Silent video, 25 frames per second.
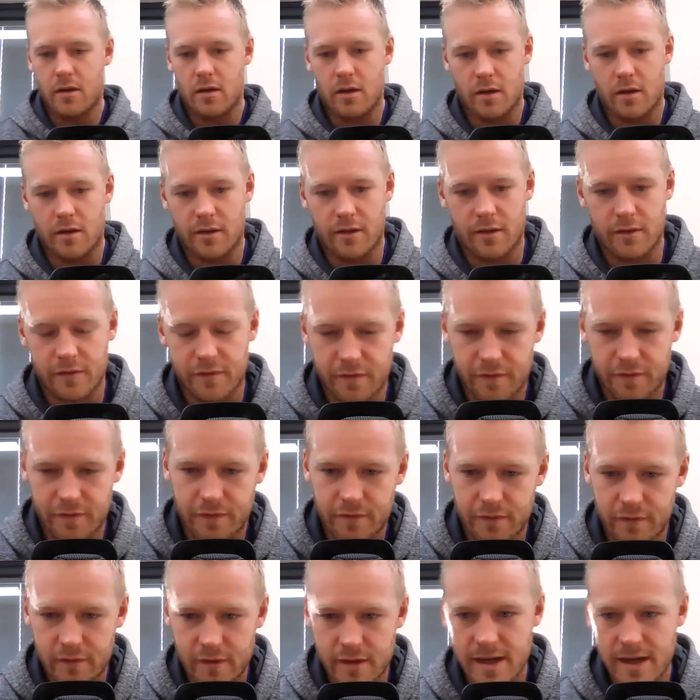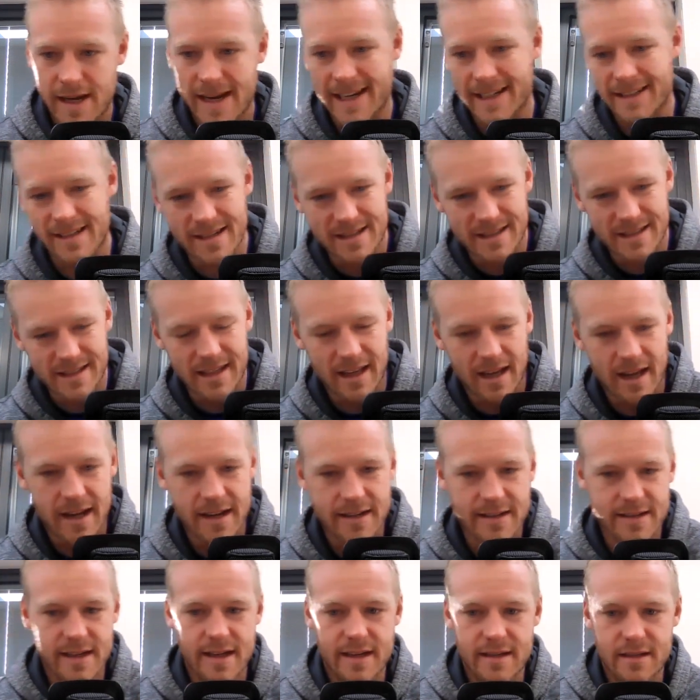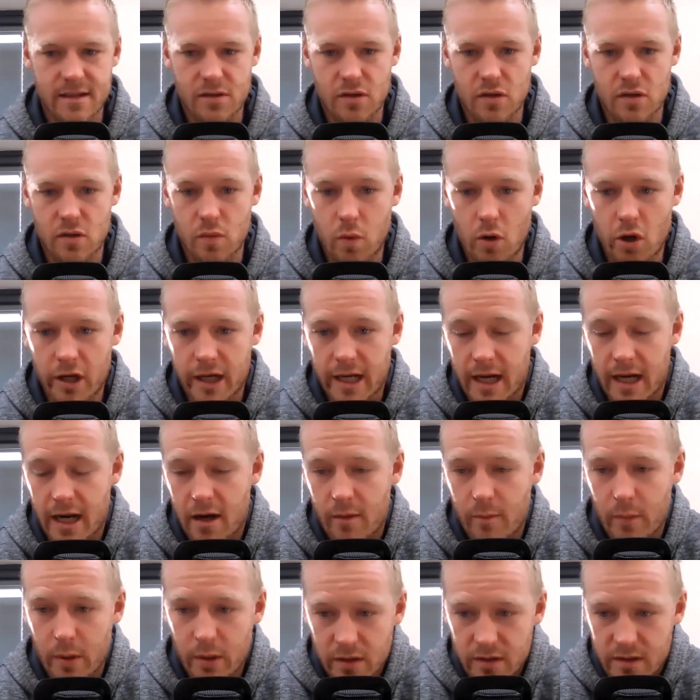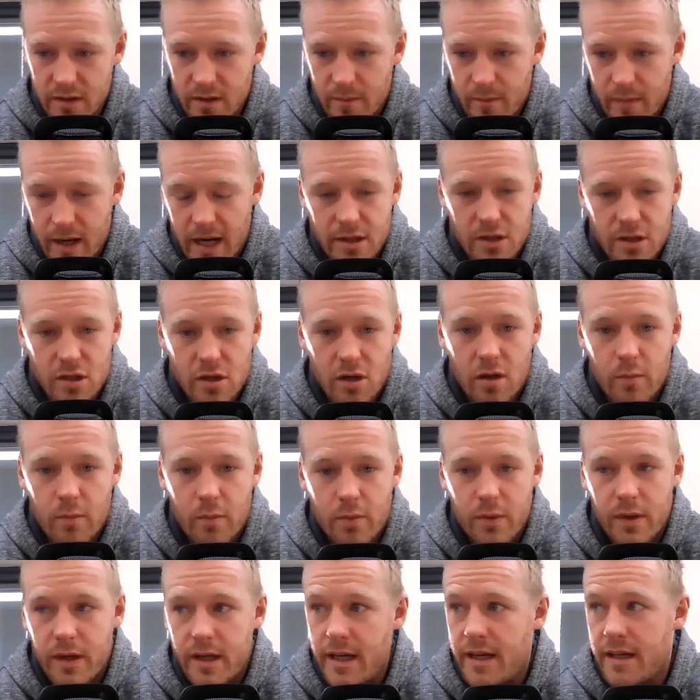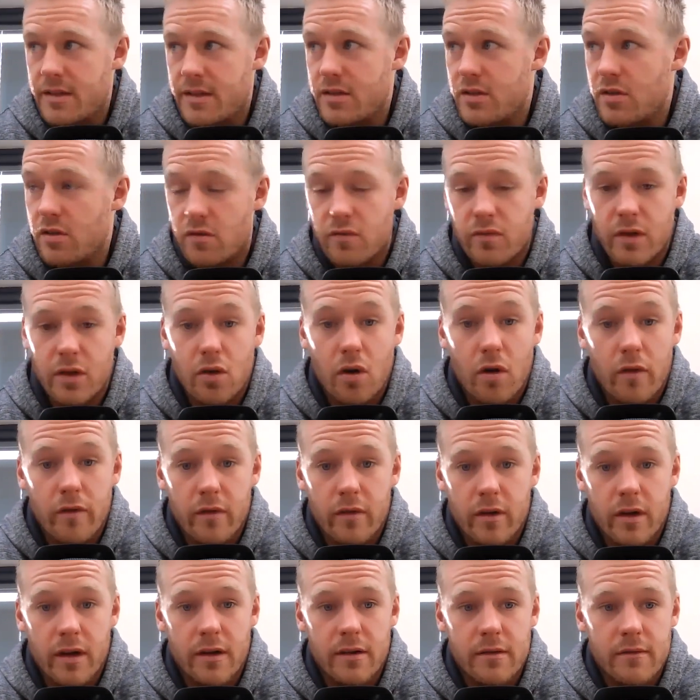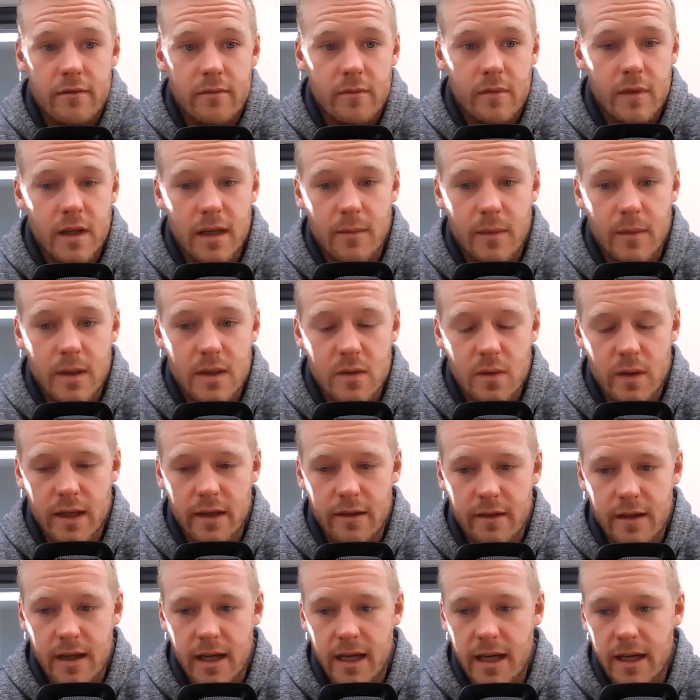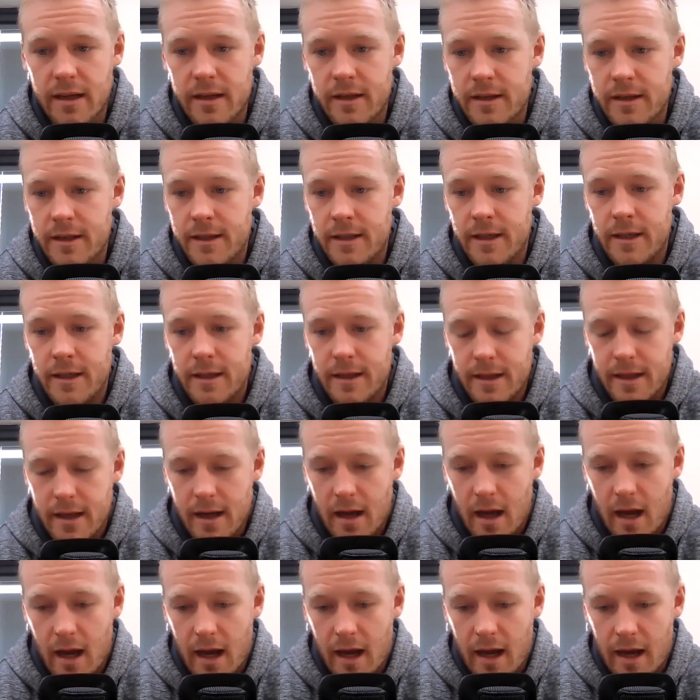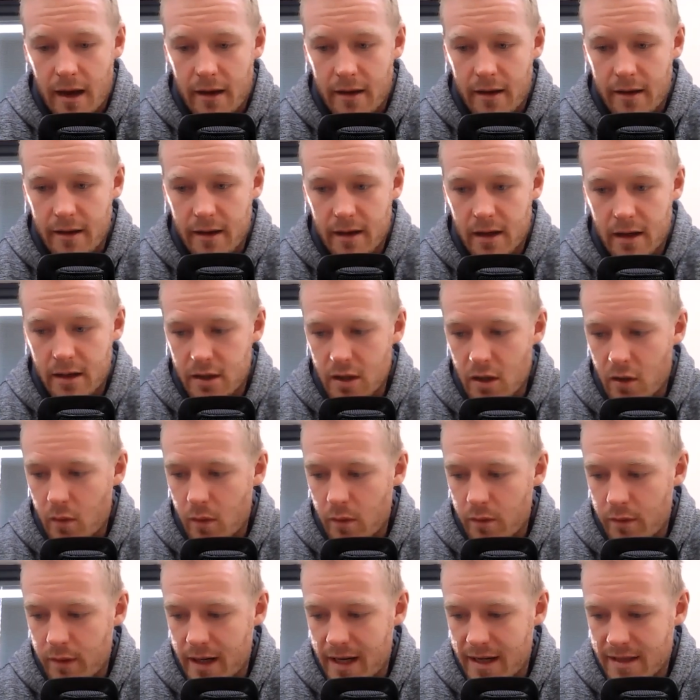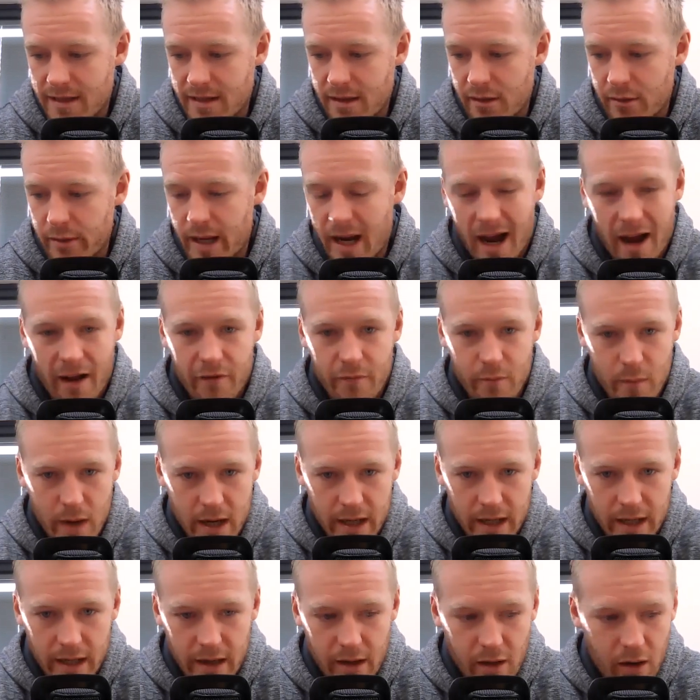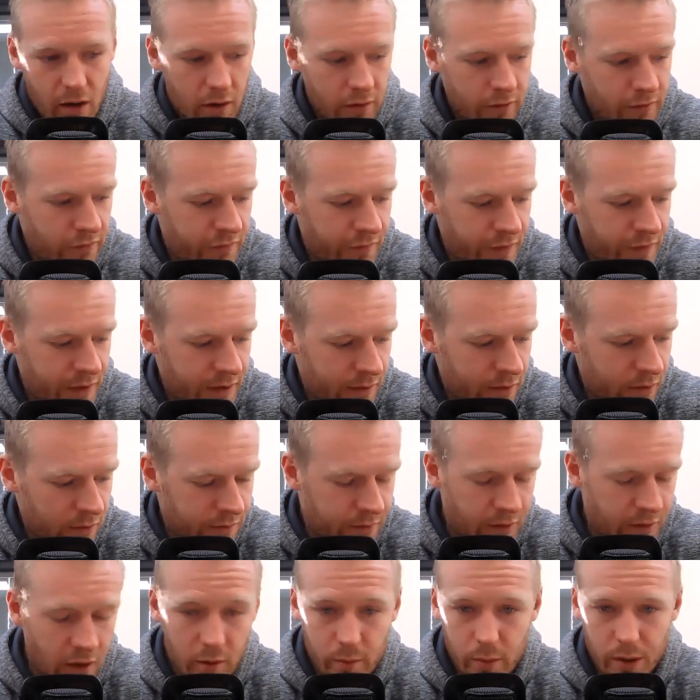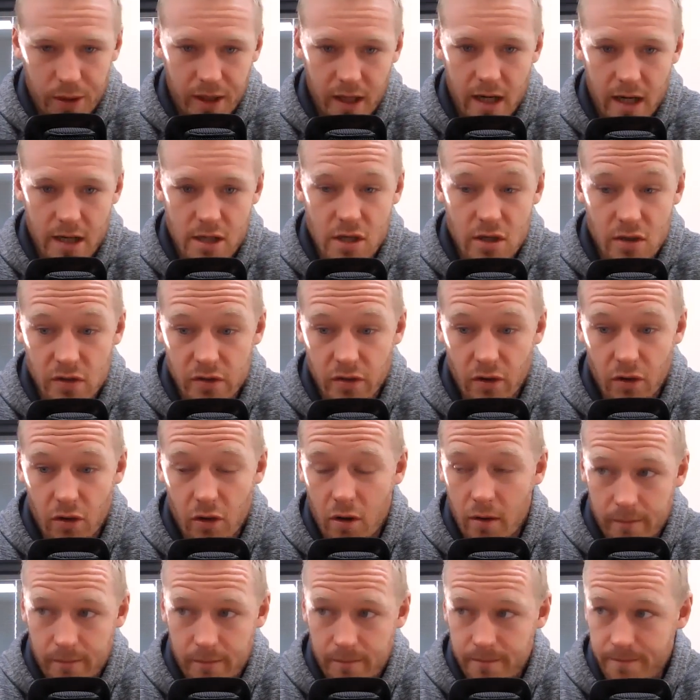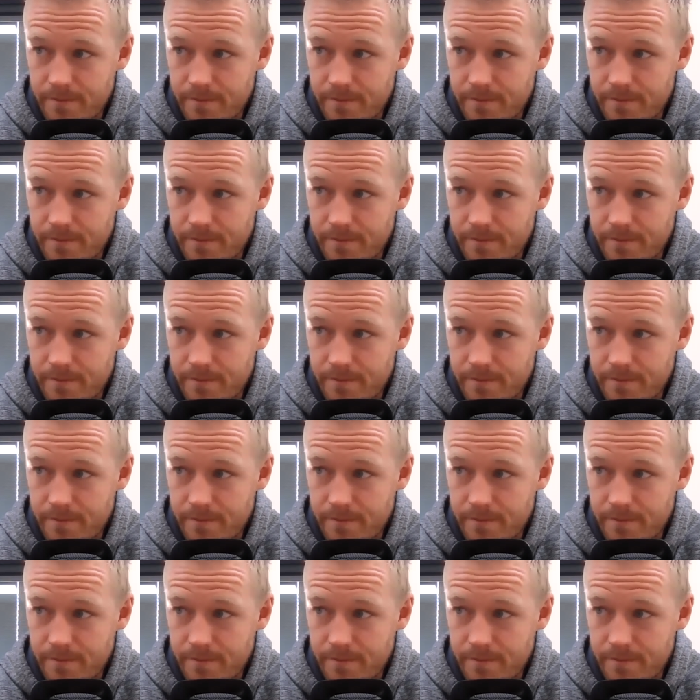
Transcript: of exercises and just working out, because the main job is just recovering in between that. And I don't necessarily have many on-field obligations, or